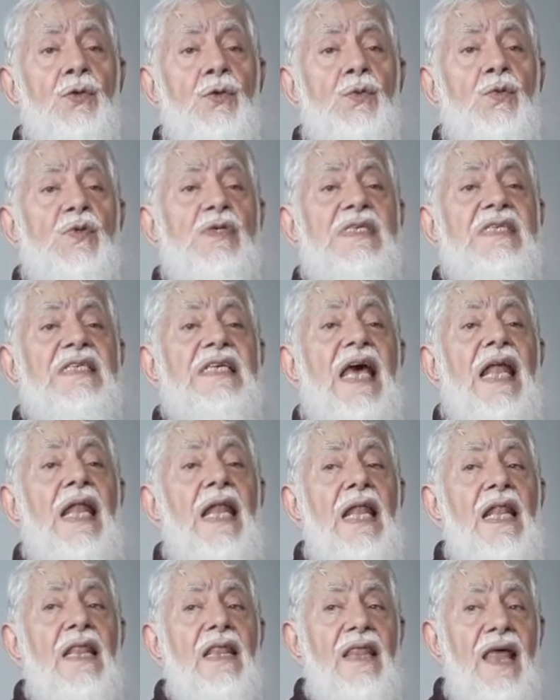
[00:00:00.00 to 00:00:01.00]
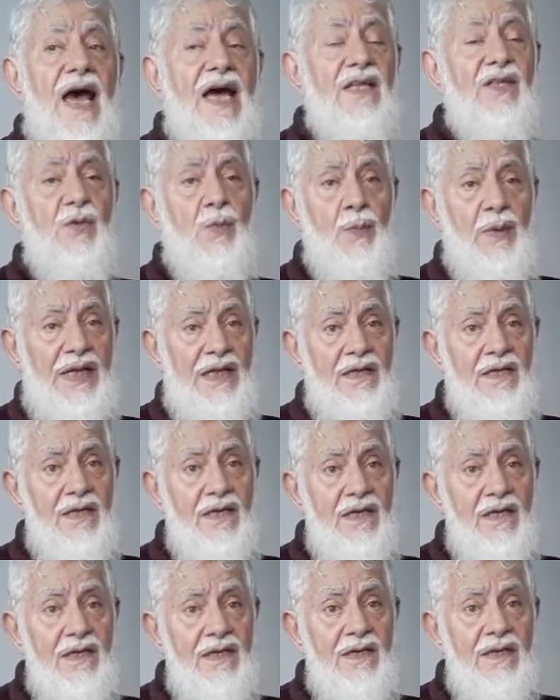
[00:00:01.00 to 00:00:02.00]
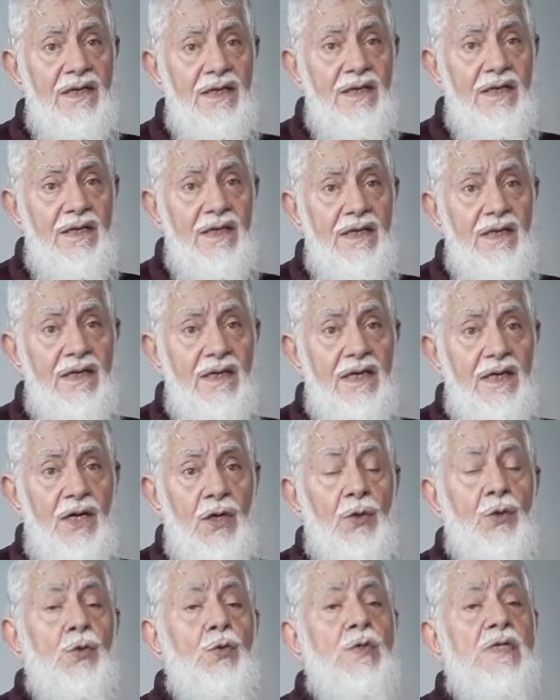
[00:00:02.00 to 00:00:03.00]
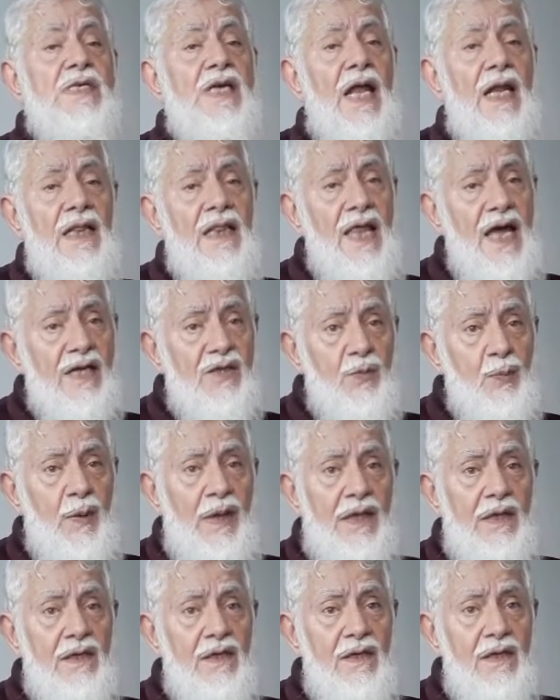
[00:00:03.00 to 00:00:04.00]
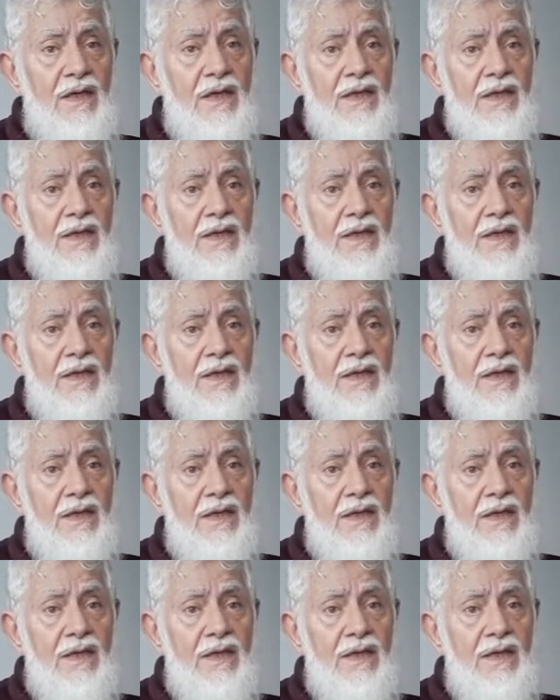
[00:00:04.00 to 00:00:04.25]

to sell that building. To sell that building